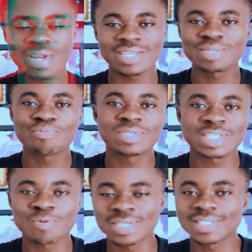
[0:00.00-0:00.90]
Merci, peace.
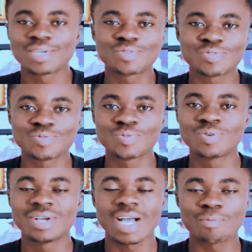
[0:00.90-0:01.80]
I will stay
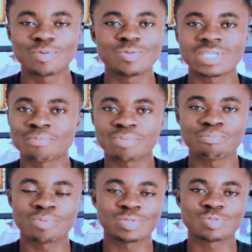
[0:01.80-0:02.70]
true. I will do some
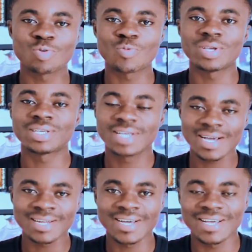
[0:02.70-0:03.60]
pimping. So we
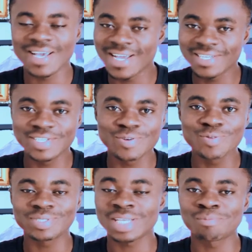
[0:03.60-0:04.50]
Ghana. Add
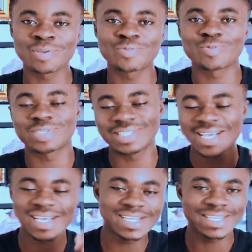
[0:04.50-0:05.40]
you, Sebajo.
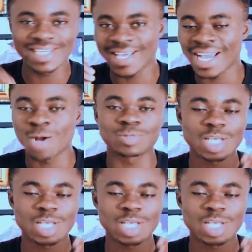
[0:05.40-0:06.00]
Day in, day out.